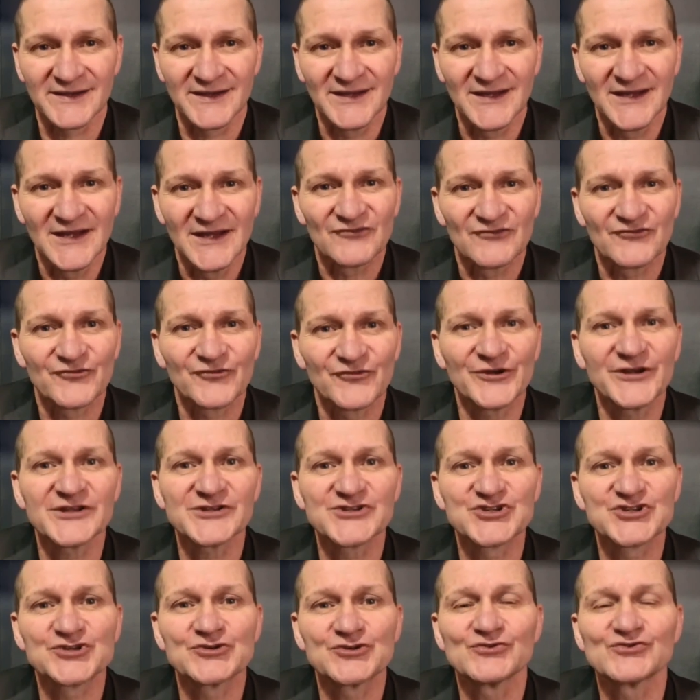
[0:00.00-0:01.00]
Free to
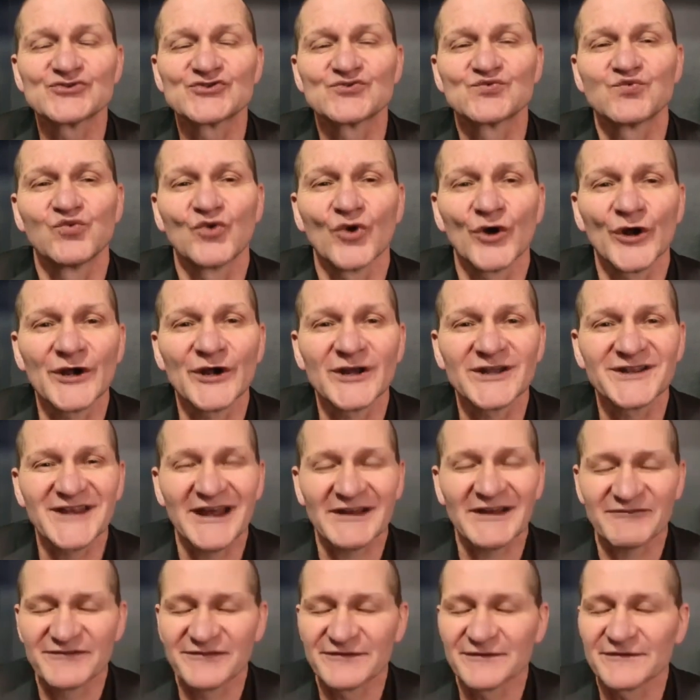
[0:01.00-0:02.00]
choose work
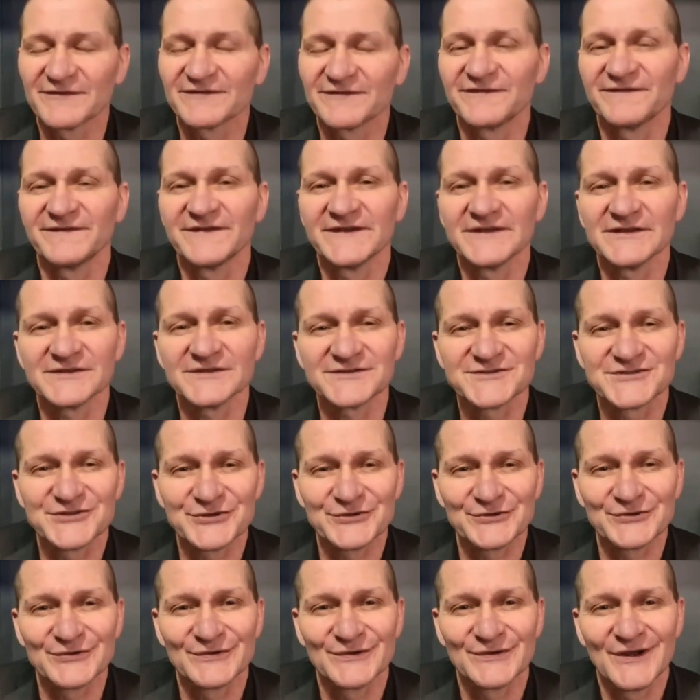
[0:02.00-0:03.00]
that fulfills
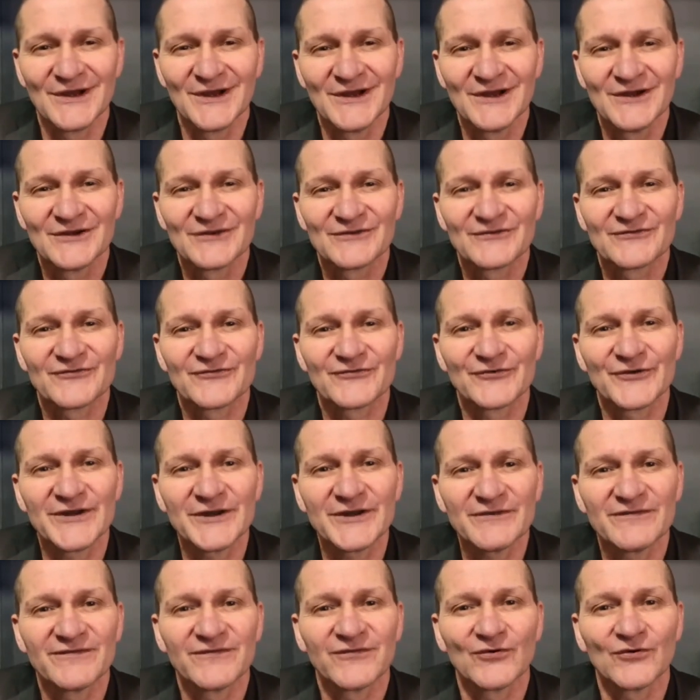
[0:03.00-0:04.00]
you. Free to
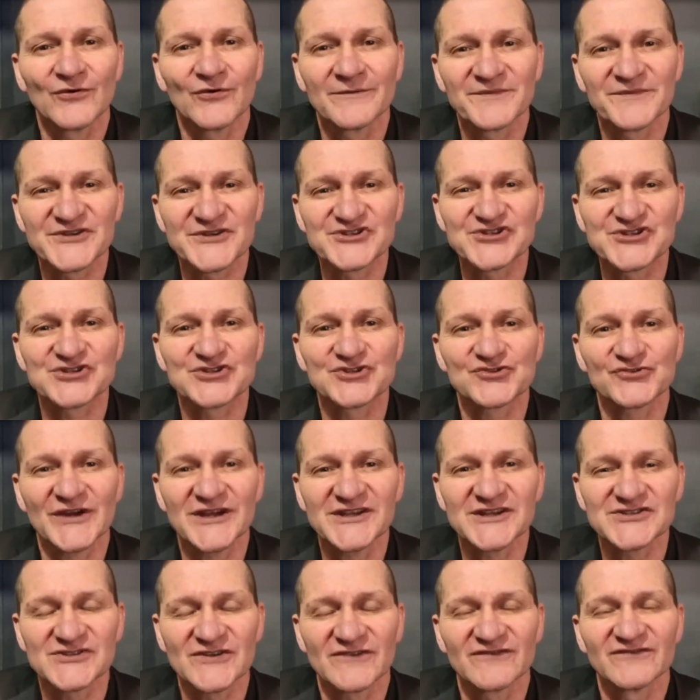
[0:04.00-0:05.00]
form the
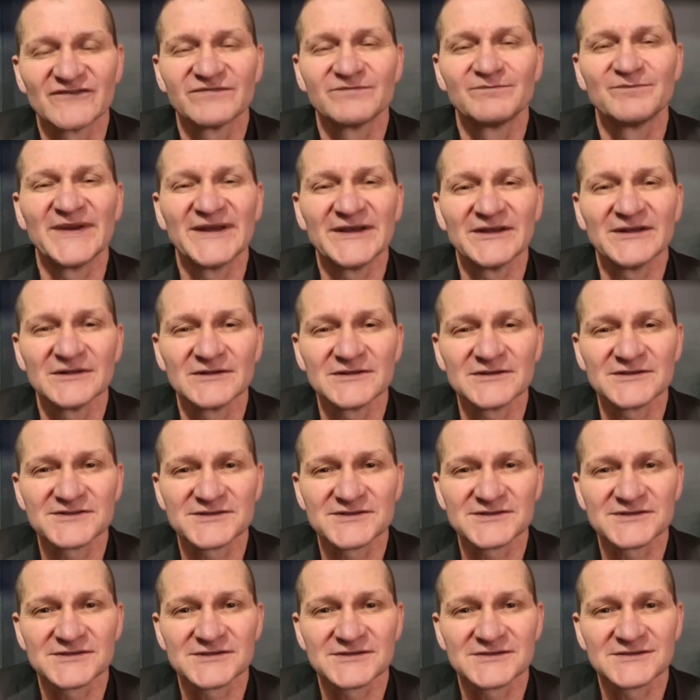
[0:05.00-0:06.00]
stress of
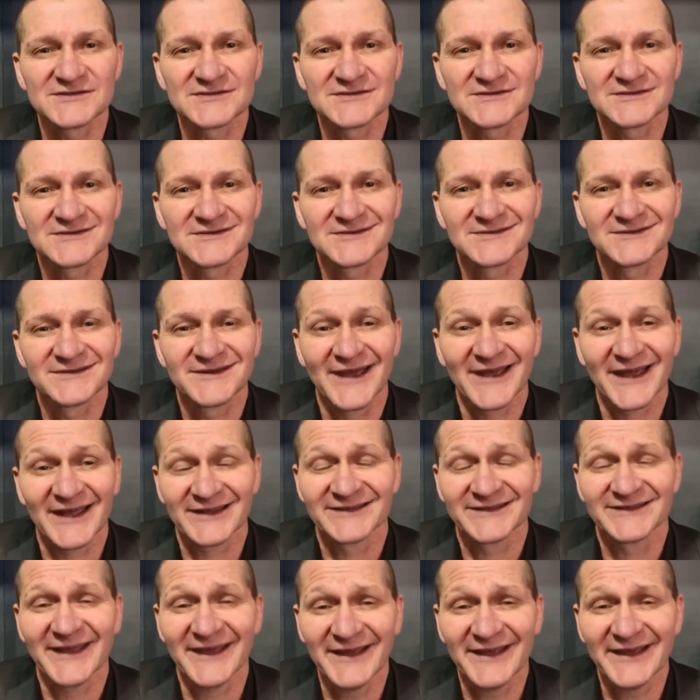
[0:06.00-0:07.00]
bills and
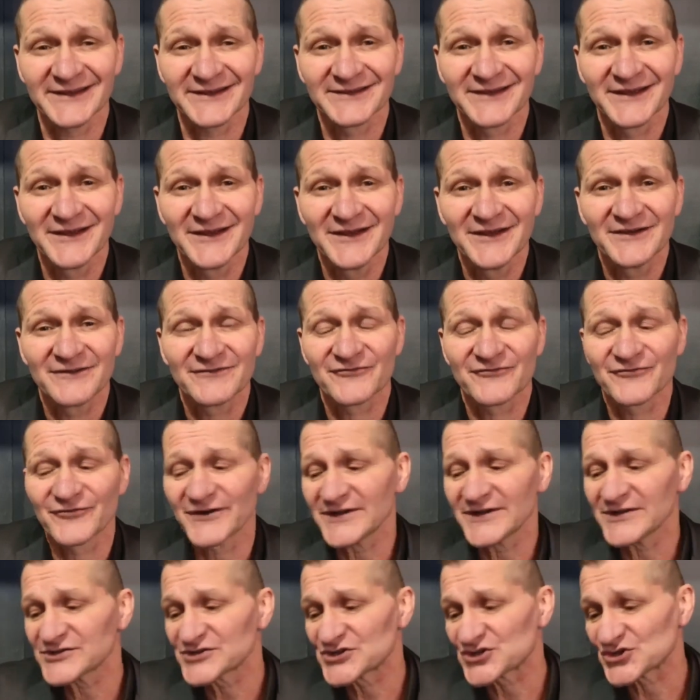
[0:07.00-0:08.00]
debt. Free
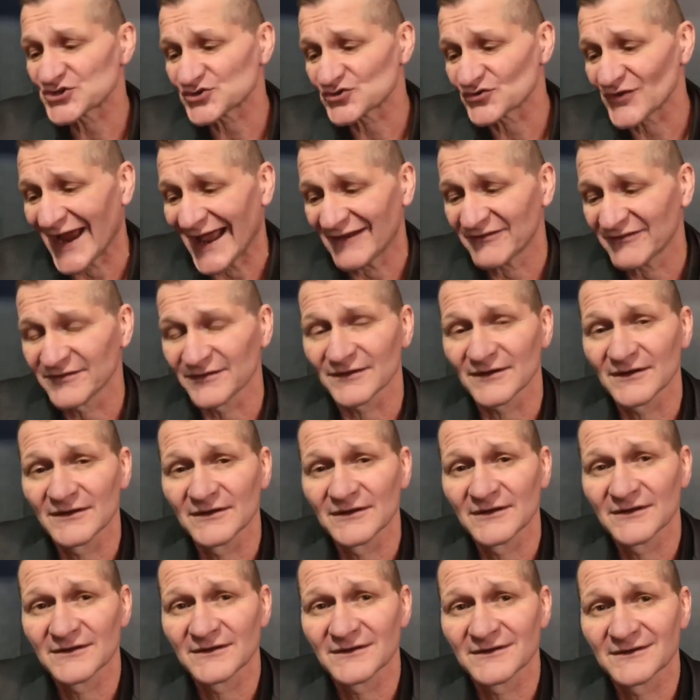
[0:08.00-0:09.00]
to travel.
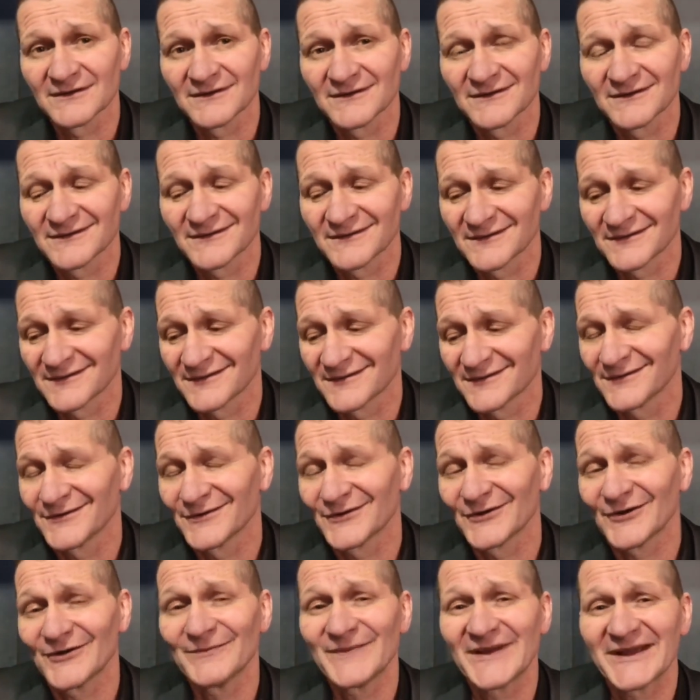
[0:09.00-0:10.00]

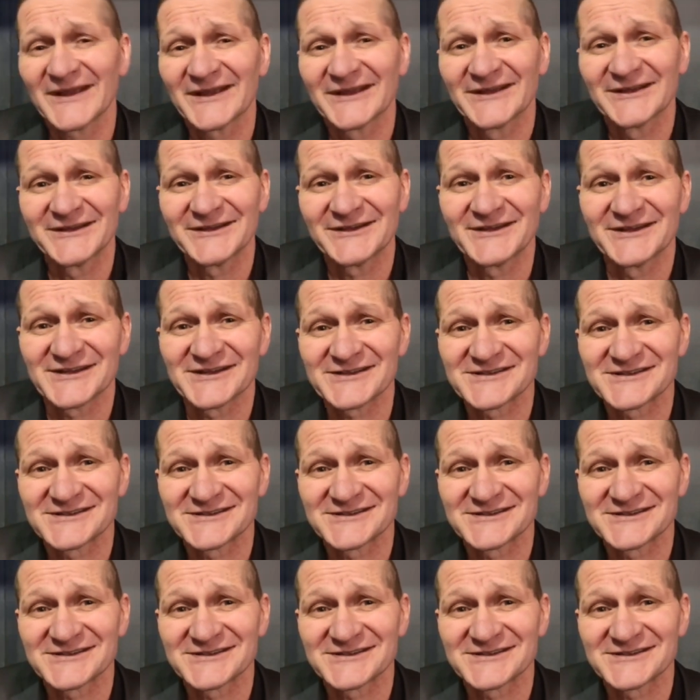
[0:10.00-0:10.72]
Oh my goodness.